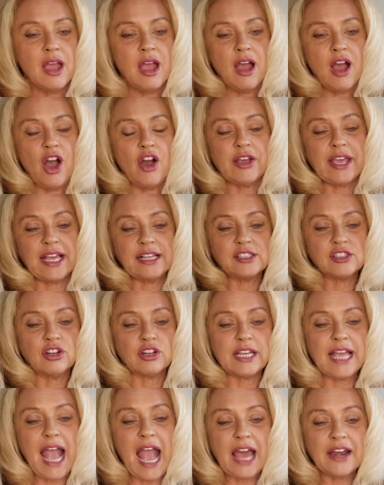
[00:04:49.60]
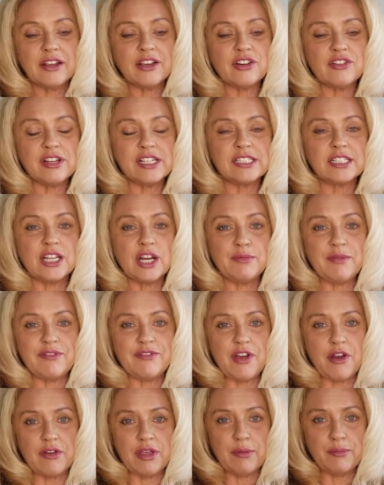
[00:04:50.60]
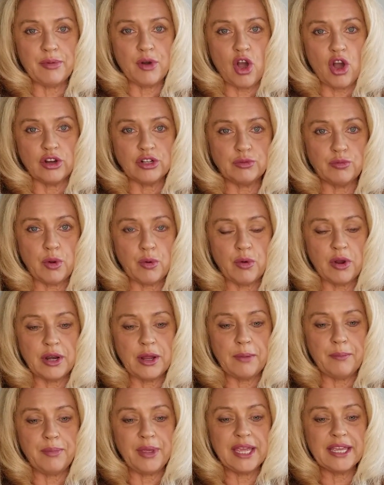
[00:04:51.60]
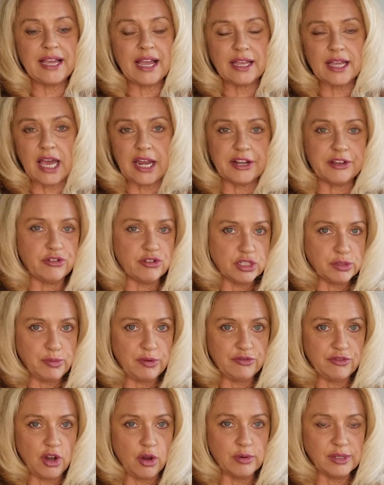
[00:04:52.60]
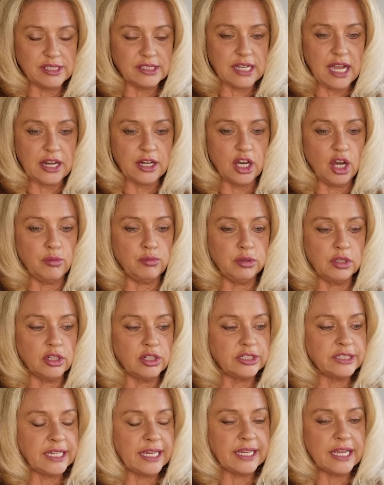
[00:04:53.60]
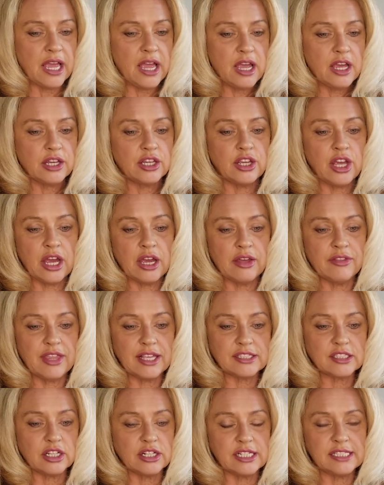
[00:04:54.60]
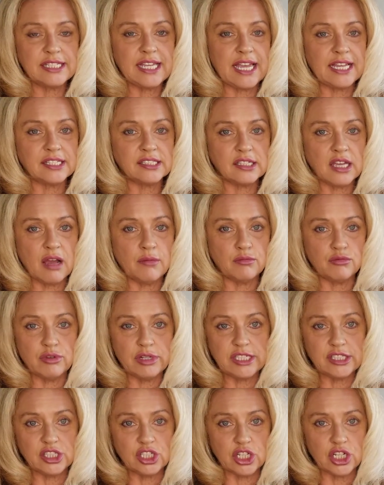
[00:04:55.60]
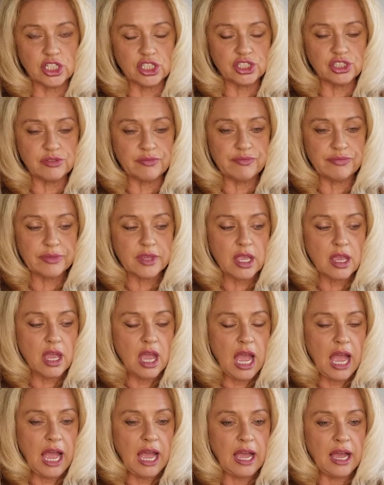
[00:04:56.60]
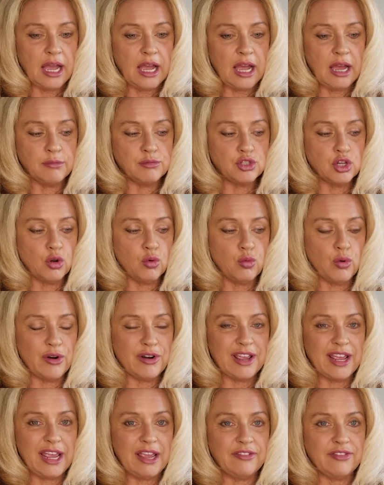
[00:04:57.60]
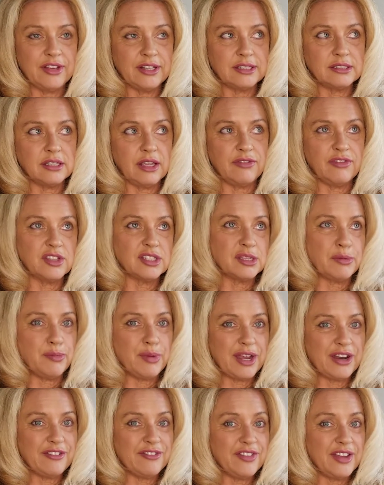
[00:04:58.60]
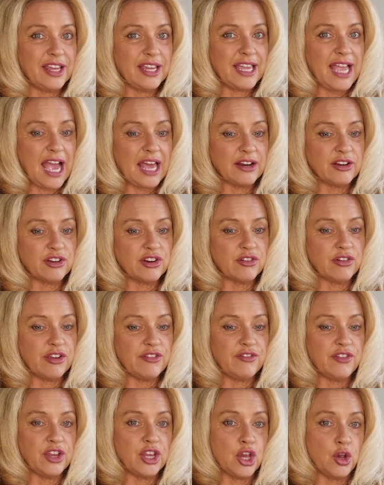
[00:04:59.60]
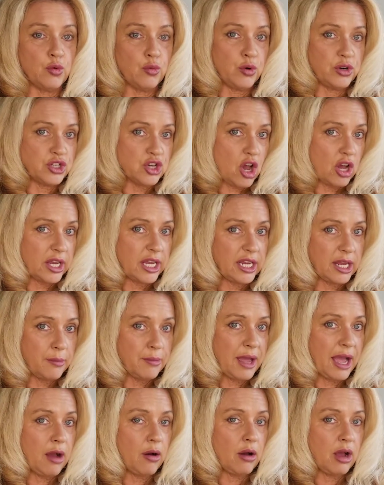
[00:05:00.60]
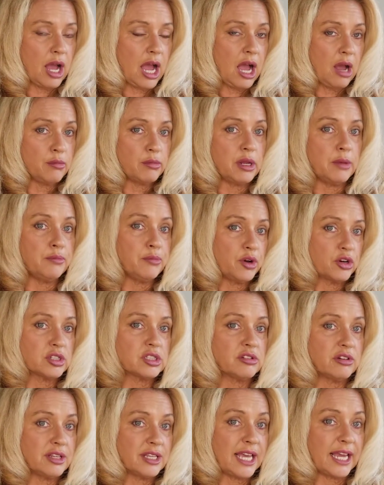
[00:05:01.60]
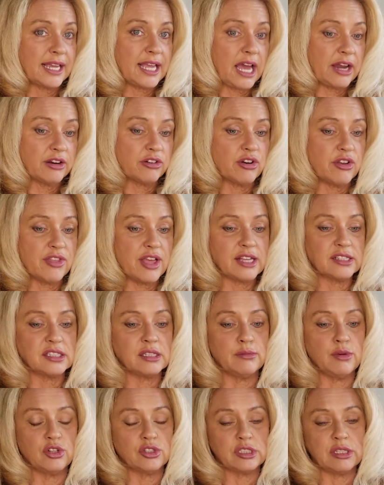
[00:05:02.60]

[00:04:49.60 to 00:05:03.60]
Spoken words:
Okay, so categories are going to be very important. We want to pick our categories before we start uploading. That's going to take some research. Don't worry if there's a better fit category for you. We're talking about how many books are in that category. That's the most